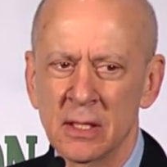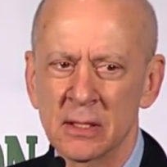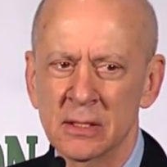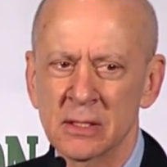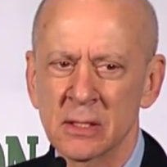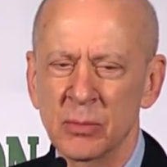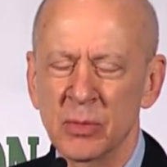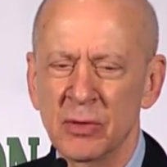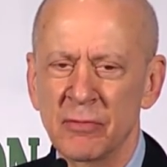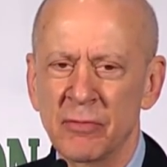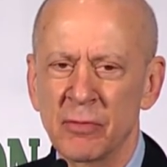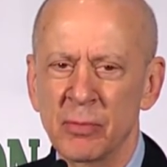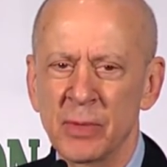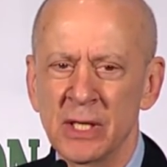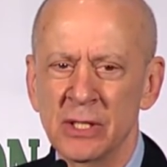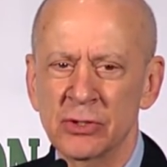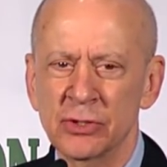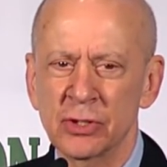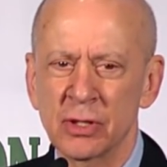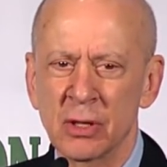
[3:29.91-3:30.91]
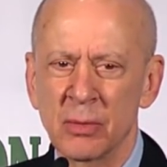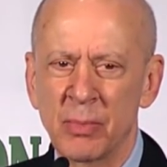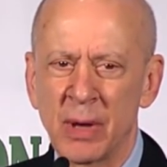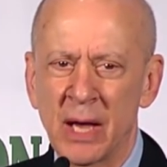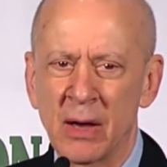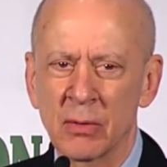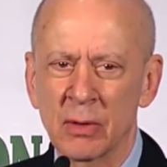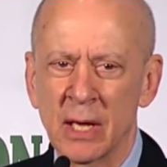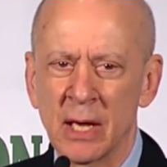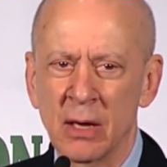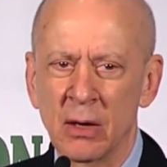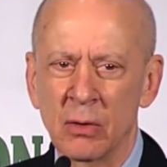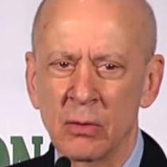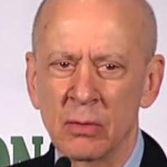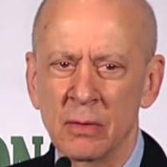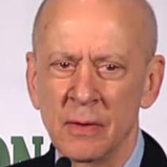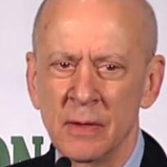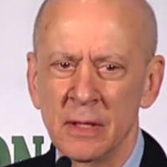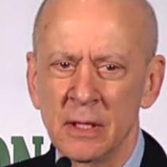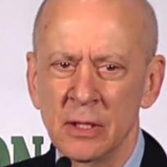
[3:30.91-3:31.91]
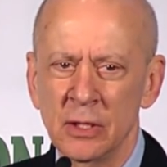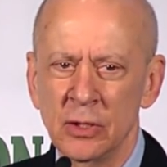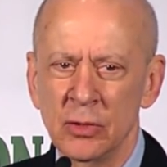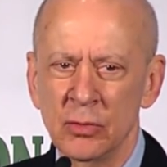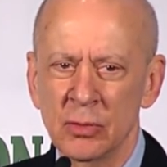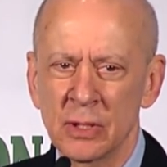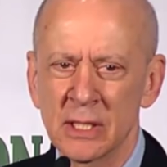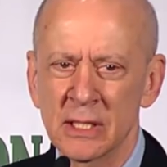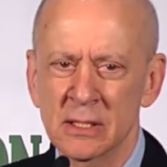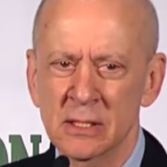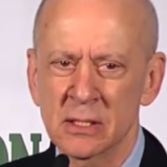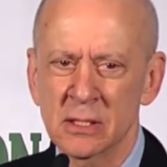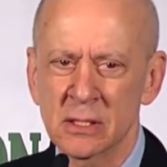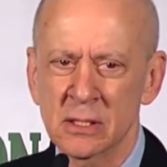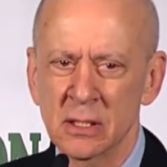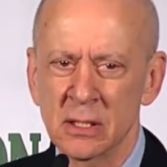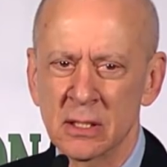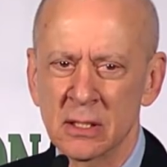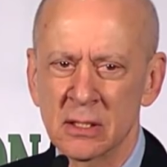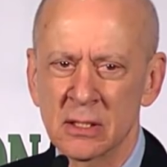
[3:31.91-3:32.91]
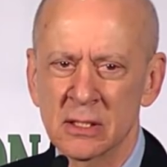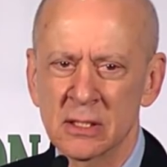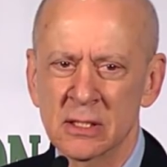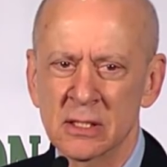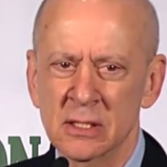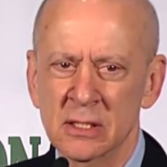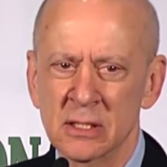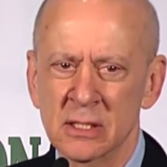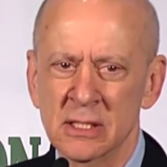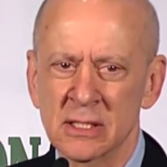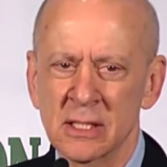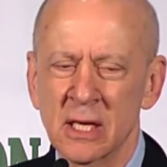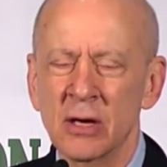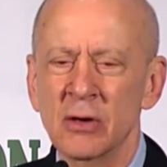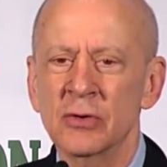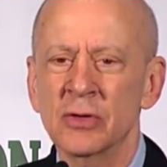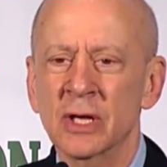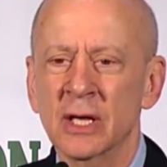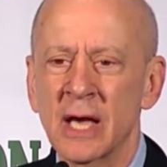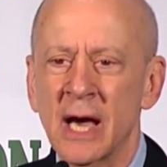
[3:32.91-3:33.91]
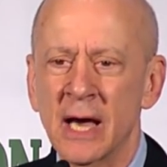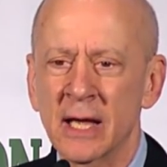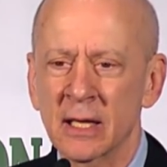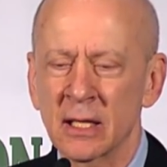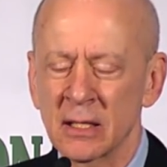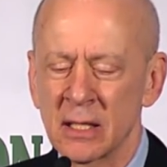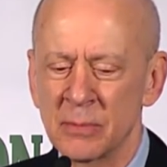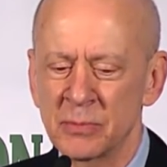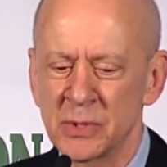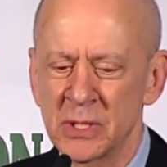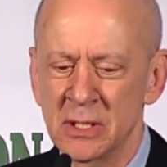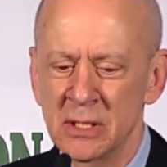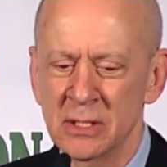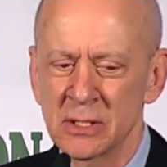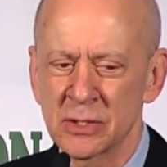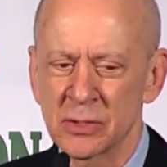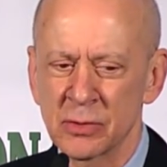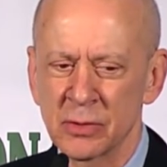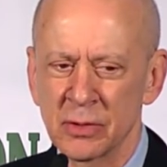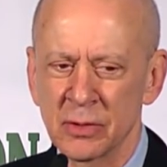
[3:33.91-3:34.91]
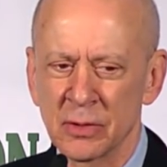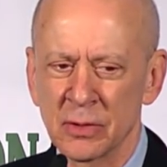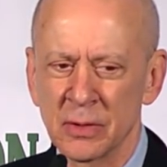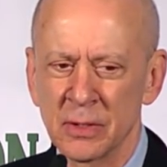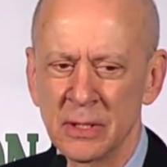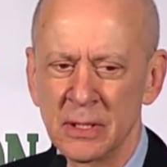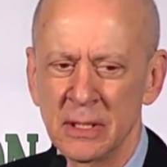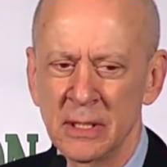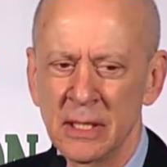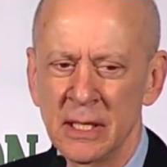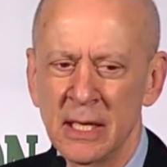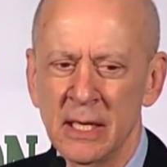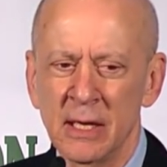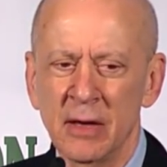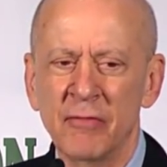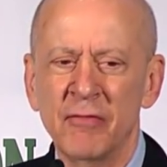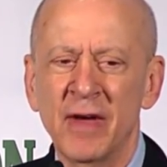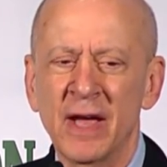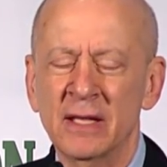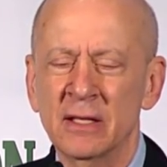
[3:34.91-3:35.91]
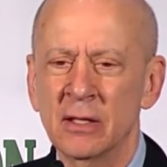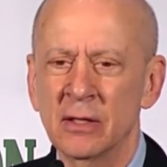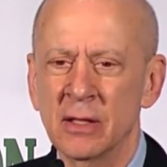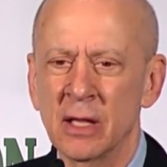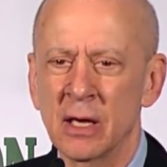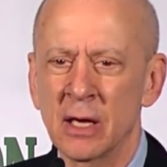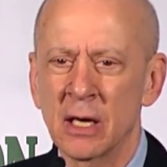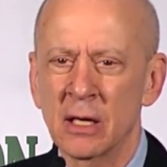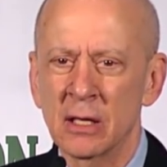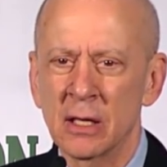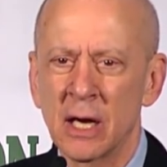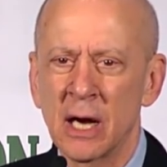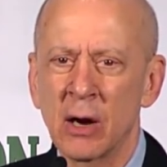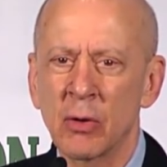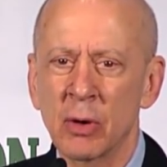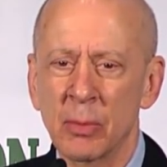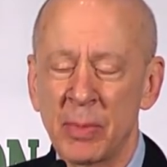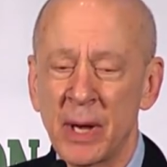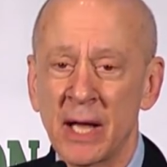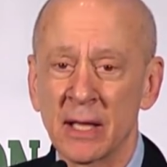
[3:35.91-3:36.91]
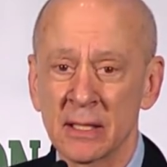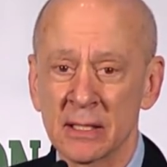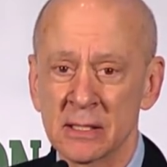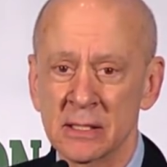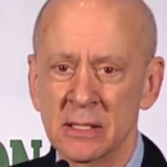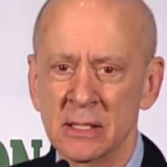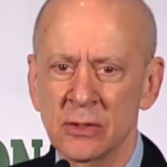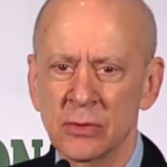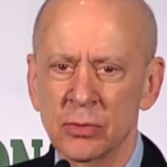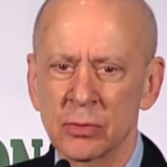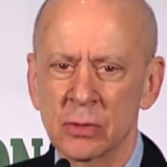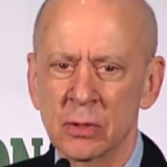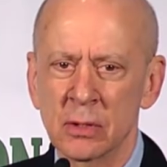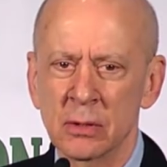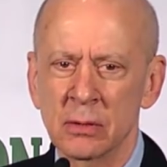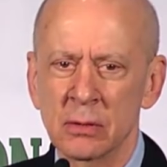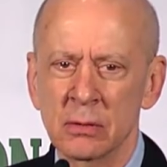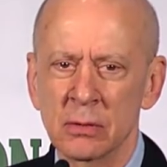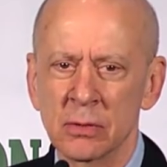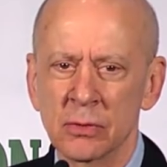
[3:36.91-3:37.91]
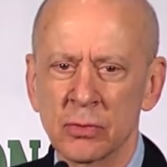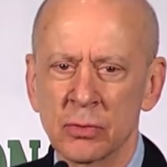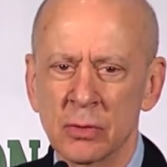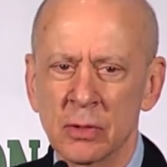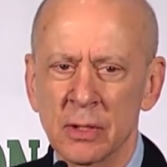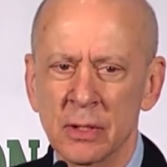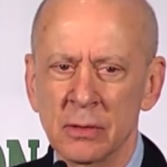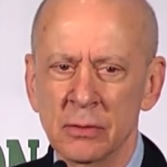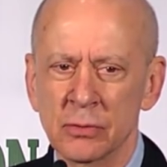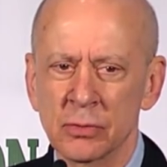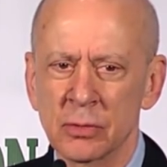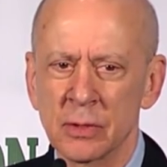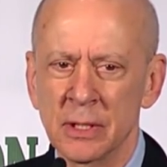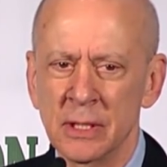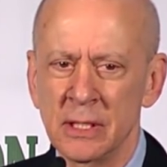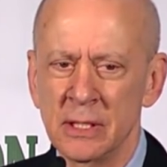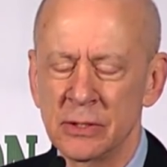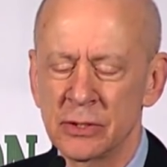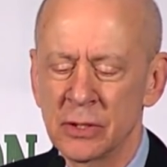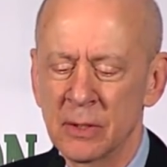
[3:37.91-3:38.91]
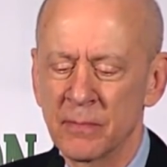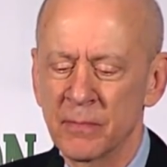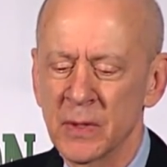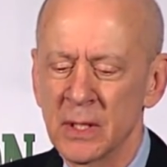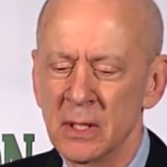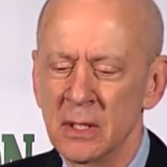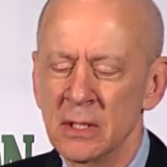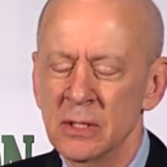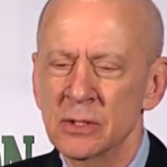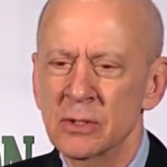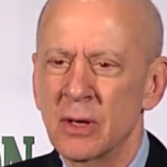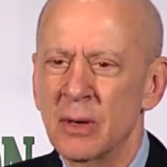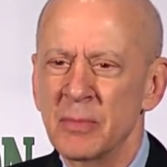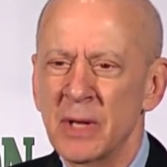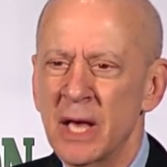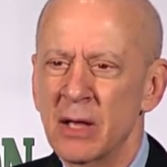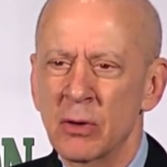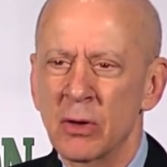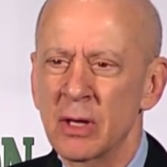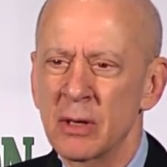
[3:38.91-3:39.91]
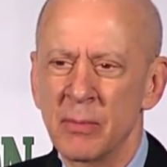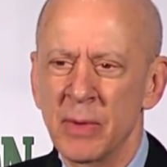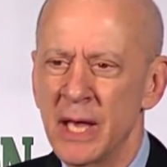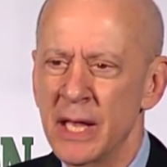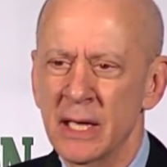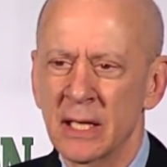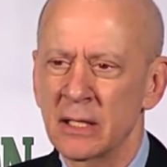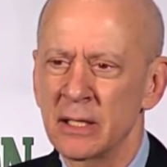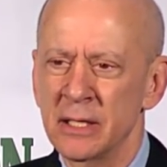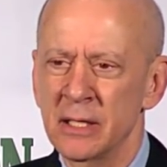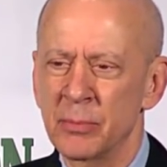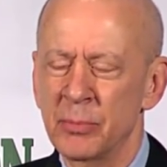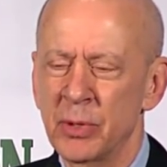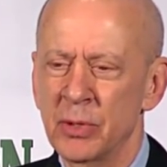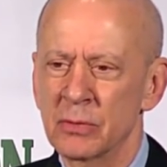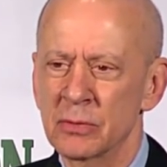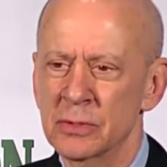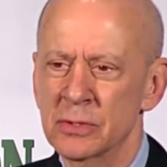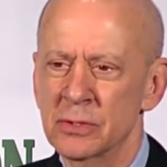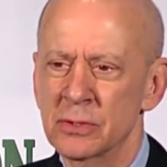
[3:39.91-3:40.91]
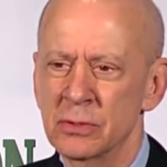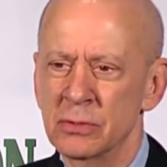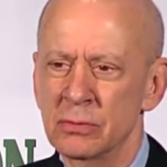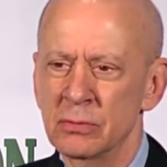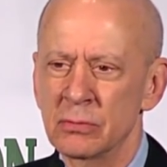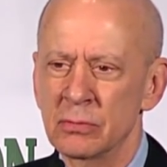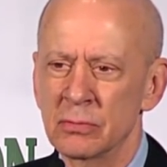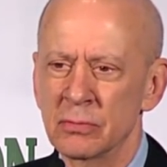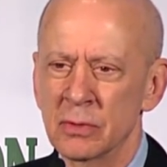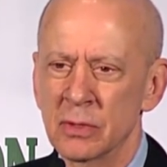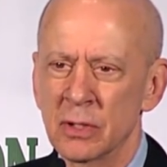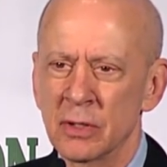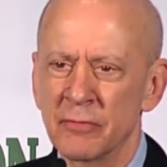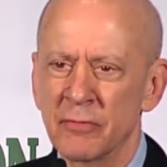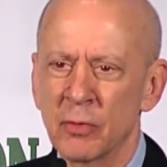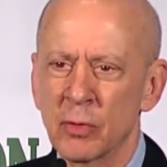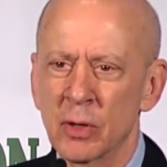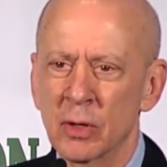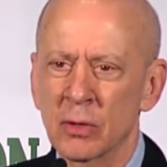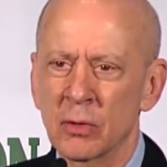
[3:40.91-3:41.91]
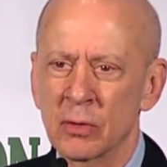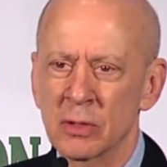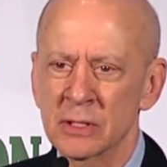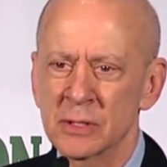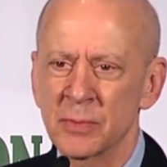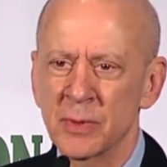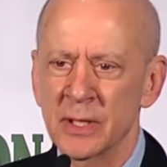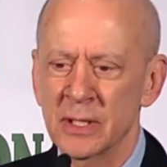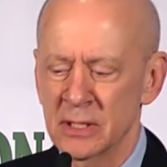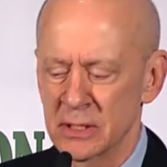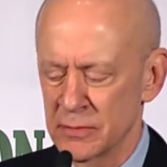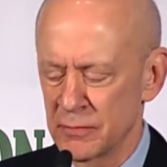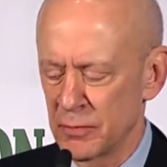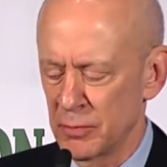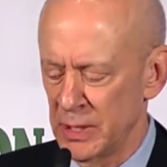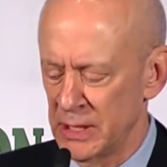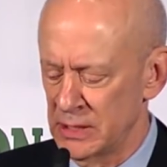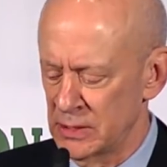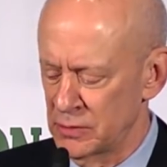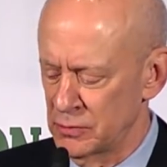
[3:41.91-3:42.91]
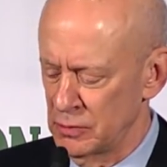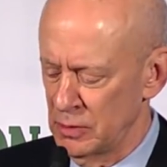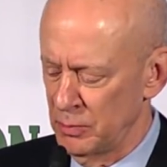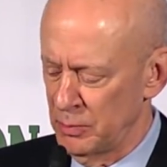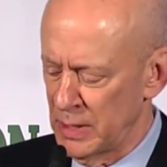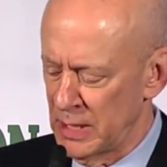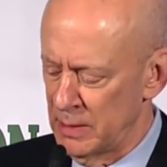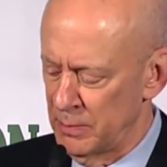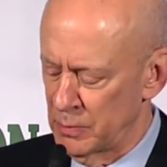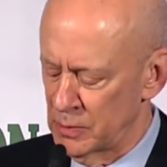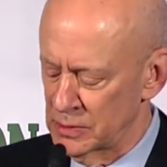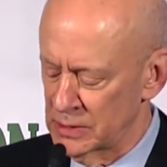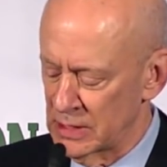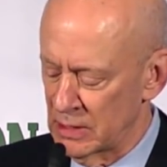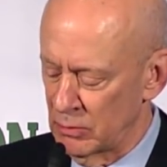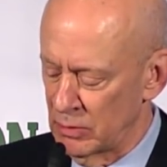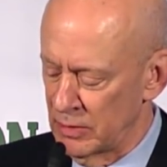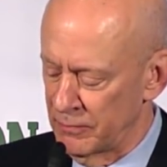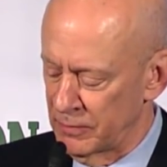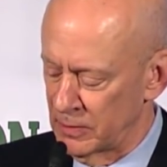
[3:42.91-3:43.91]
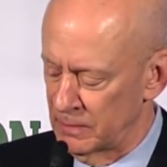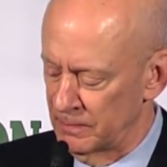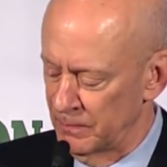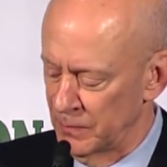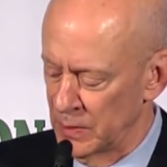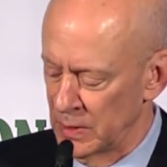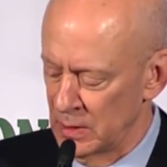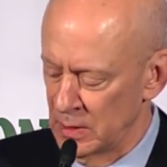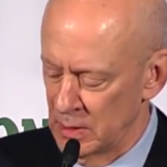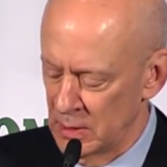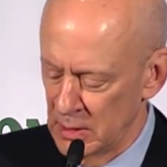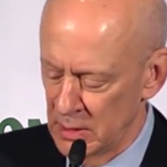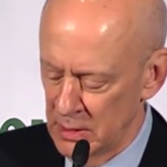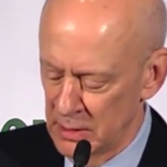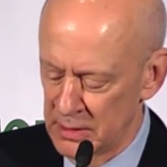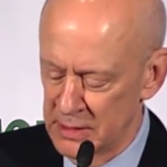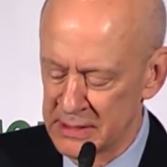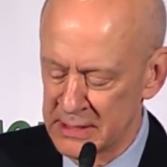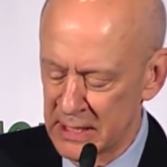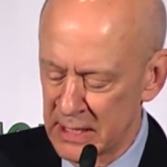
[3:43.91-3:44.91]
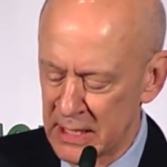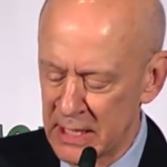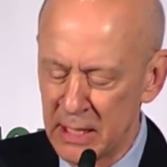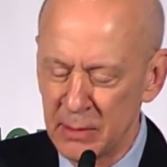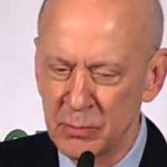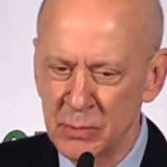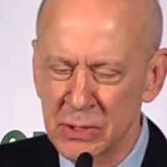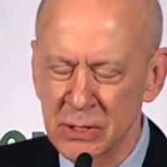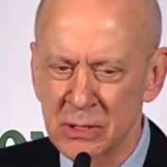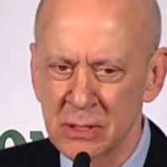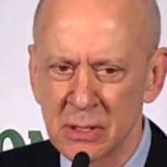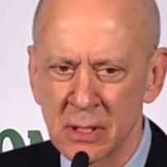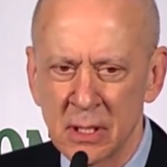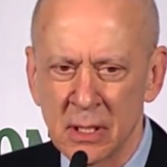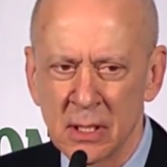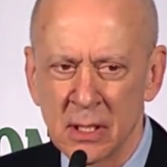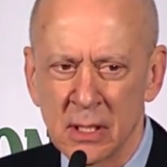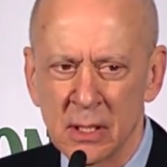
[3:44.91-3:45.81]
some information about how U.S. desire to coddle up to Israel affected our policy toward Egypt. So I'm not automatically opposed to foreign correspondence for mainstream papers. However, the Times,